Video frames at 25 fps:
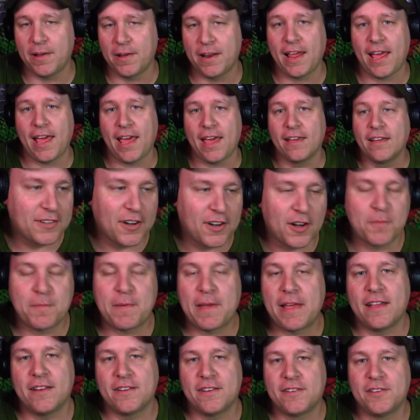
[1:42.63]
But hey, turned
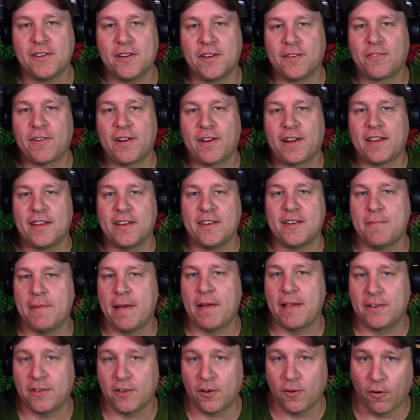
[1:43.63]
me into a freaking
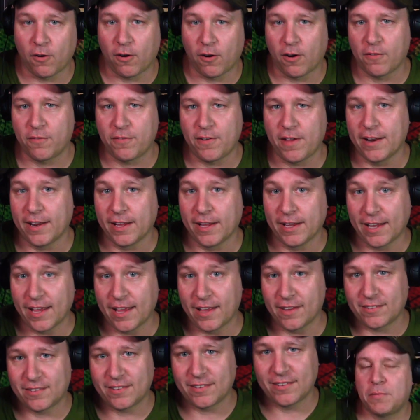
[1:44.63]
demented horror fan, I
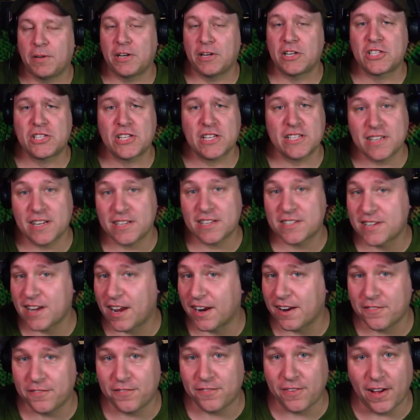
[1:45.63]
guess. But it's just a
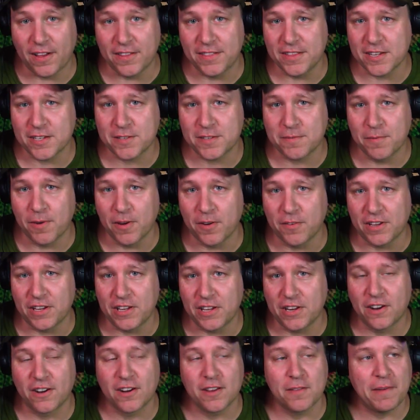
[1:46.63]
ton of fun, this movie.
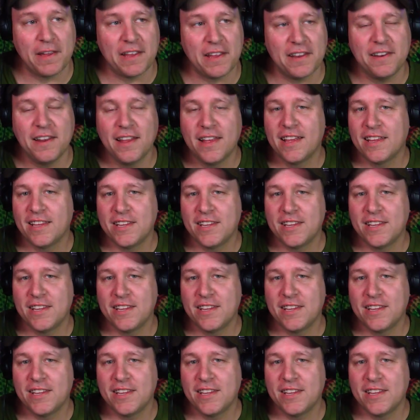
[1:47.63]
You know what I mean?